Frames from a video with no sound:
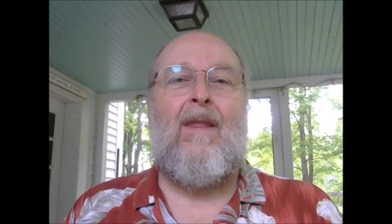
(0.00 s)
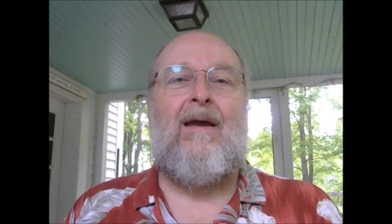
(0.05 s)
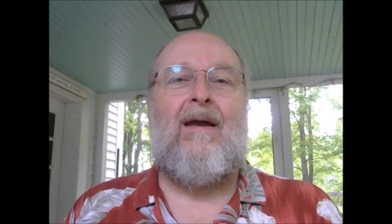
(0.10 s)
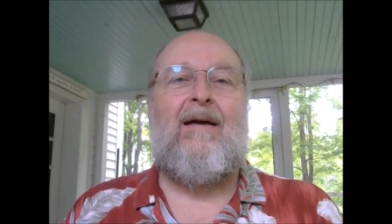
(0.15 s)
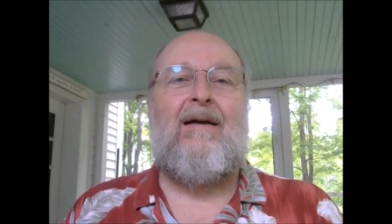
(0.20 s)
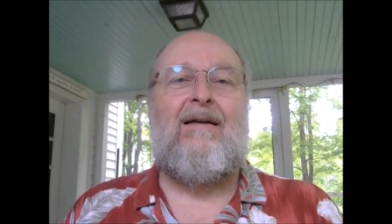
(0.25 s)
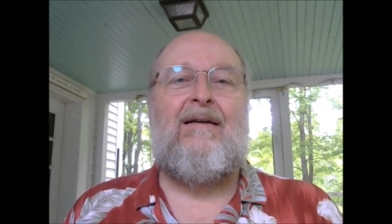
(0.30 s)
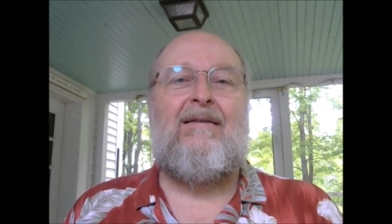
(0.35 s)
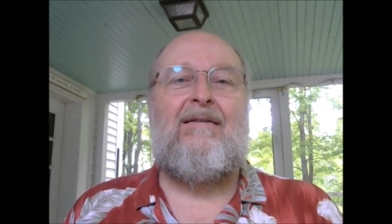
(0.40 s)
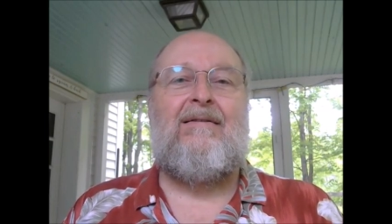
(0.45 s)

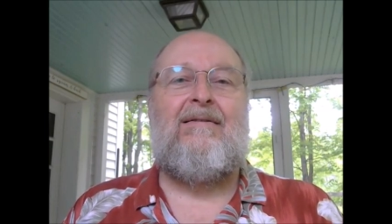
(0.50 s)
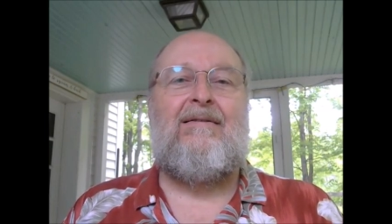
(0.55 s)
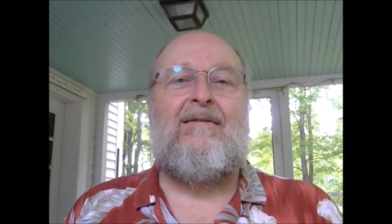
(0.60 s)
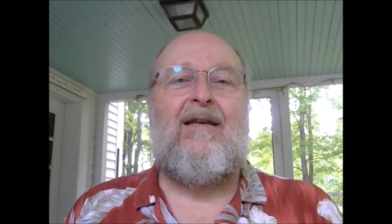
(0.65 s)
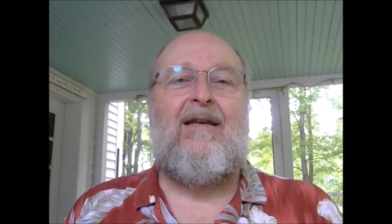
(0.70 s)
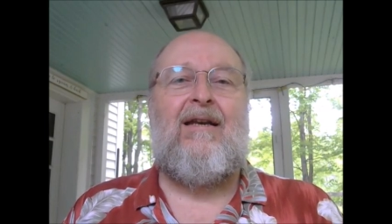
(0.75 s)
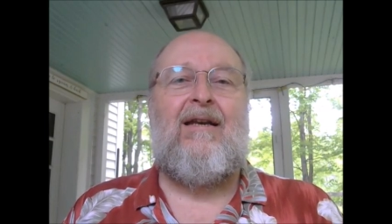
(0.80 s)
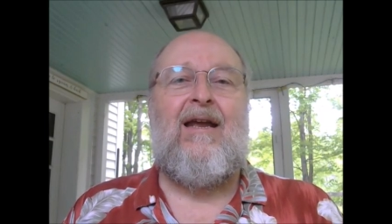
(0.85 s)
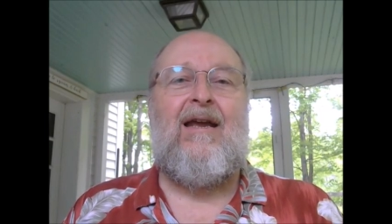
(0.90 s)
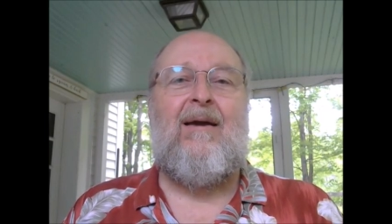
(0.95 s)
Uh,
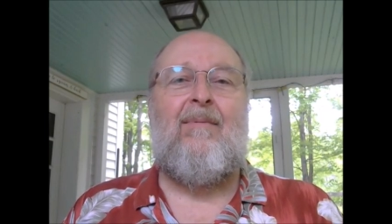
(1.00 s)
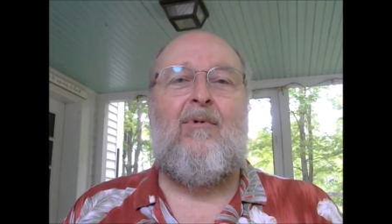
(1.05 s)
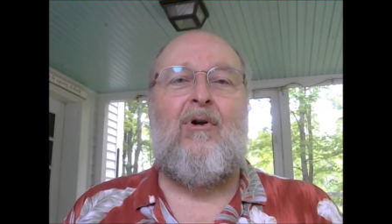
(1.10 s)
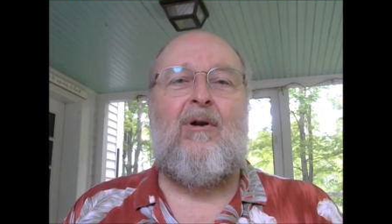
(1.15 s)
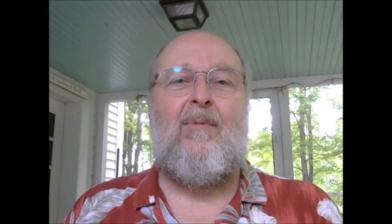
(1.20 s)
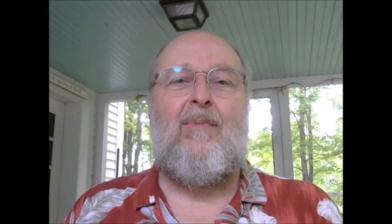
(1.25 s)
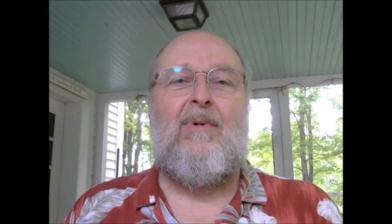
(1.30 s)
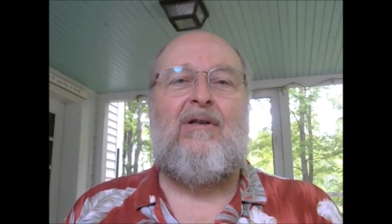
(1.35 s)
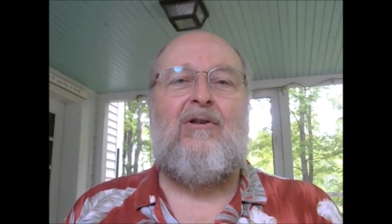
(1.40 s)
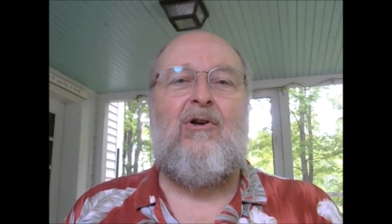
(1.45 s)
Today I'm
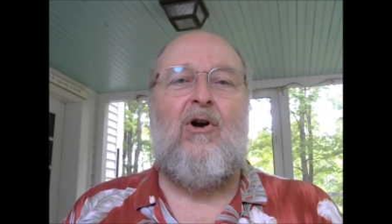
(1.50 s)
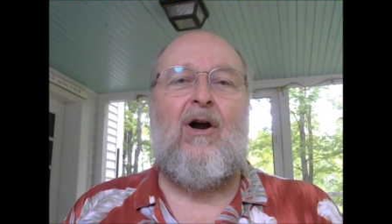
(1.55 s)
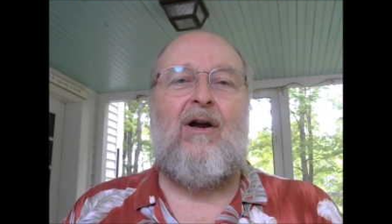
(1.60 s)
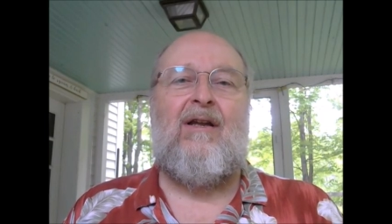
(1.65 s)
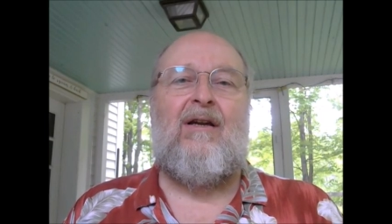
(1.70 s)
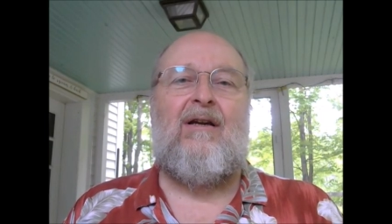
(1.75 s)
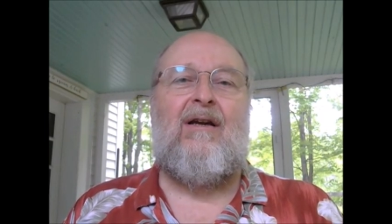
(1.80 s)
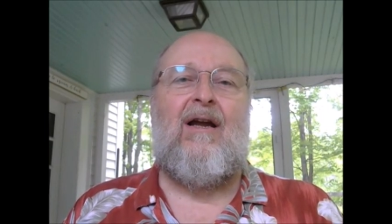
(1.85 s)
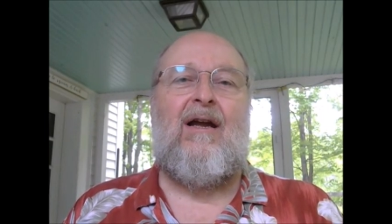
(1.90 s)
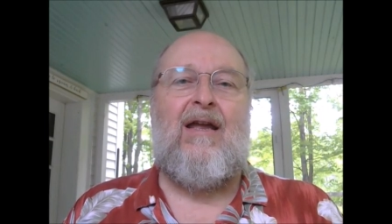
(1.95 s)
going to be
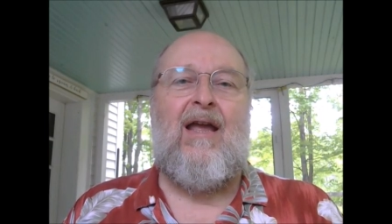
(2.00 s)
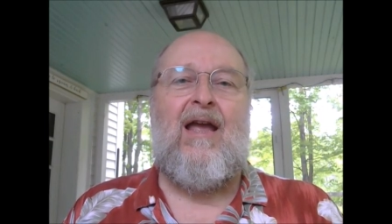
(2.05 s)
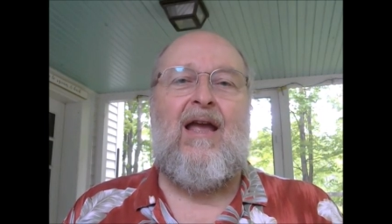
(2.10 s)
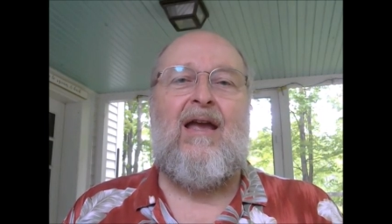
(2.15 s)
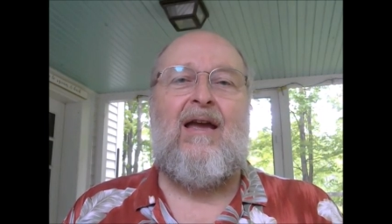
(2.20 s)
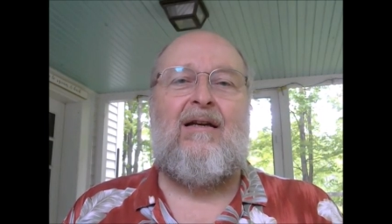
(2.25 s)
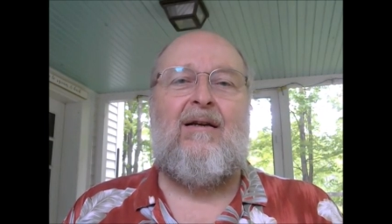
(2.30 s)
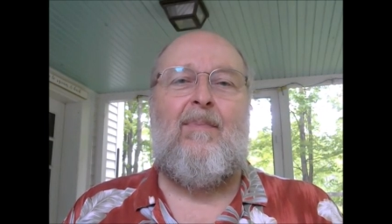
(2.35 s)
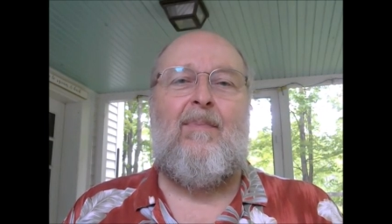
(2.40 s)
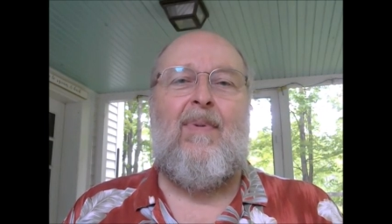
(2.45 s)
talking
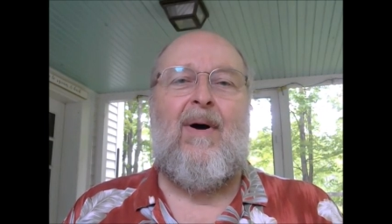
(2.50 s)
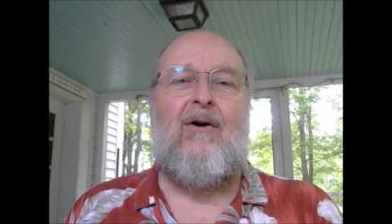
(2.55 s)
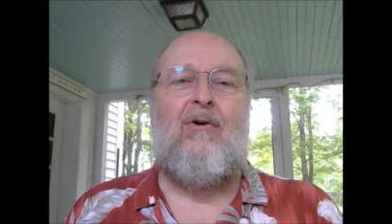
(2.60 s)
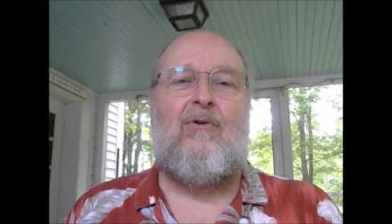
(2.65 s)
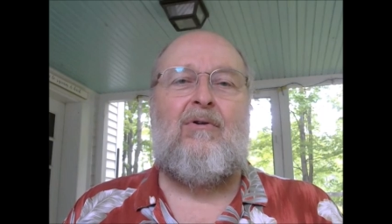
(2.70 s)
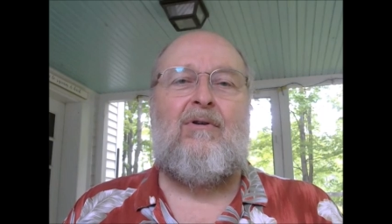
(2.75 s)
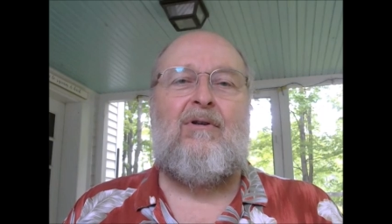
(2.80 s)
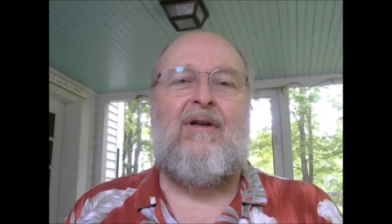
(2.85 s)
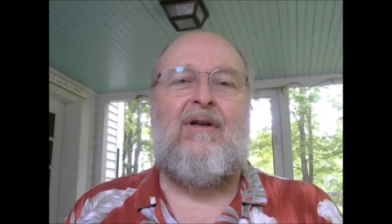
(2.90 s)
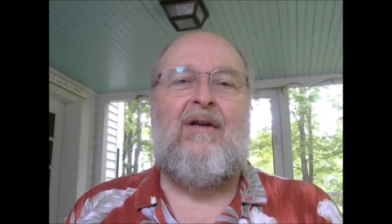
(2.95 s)
again
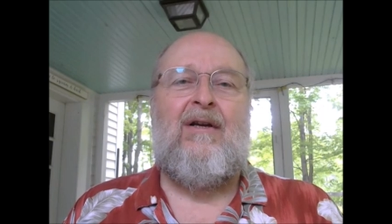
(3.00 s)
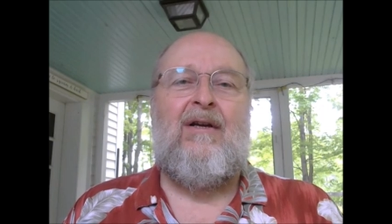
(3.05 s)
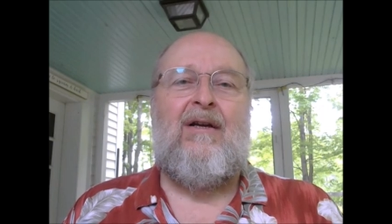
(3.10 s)
about